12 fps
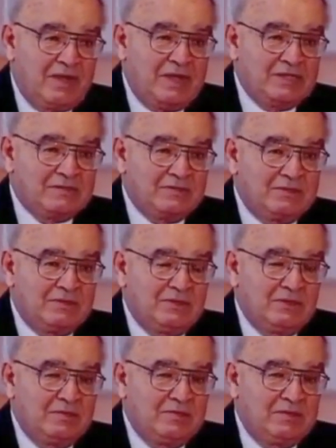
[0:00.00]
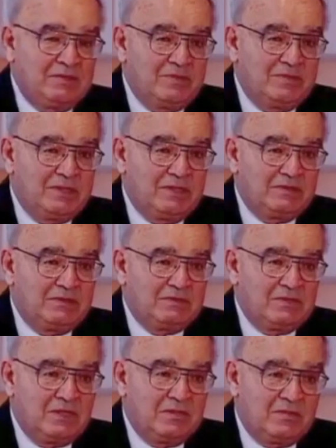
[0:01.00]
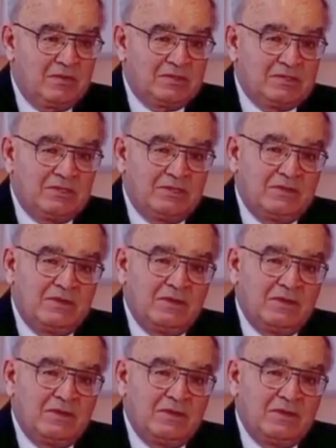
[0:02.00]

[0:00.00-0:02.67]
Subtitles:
asthma, people begin to drink water,